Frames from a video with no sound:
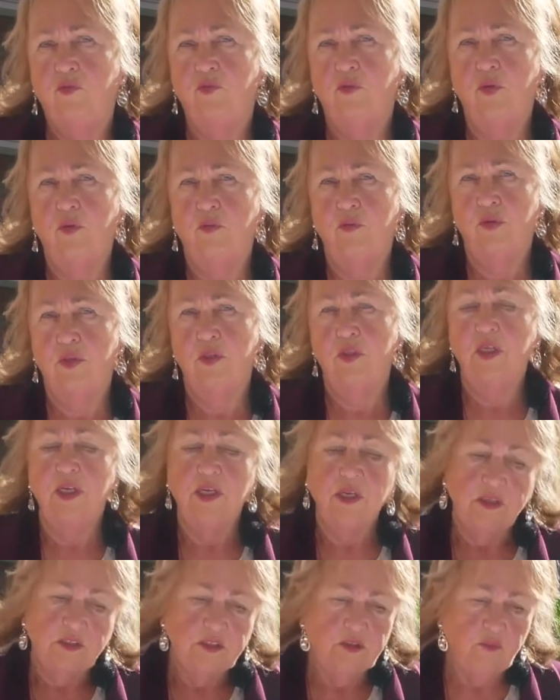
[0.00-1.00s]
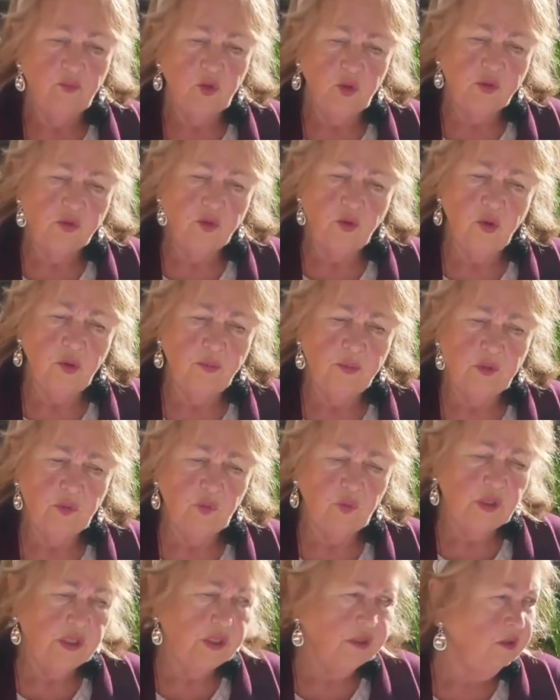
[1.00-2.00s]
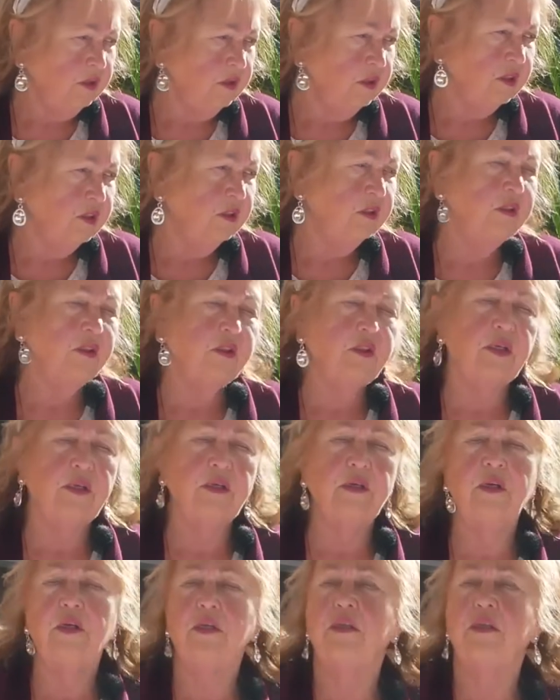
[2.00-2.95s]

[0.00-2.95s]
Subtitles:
forward. The most common one is like,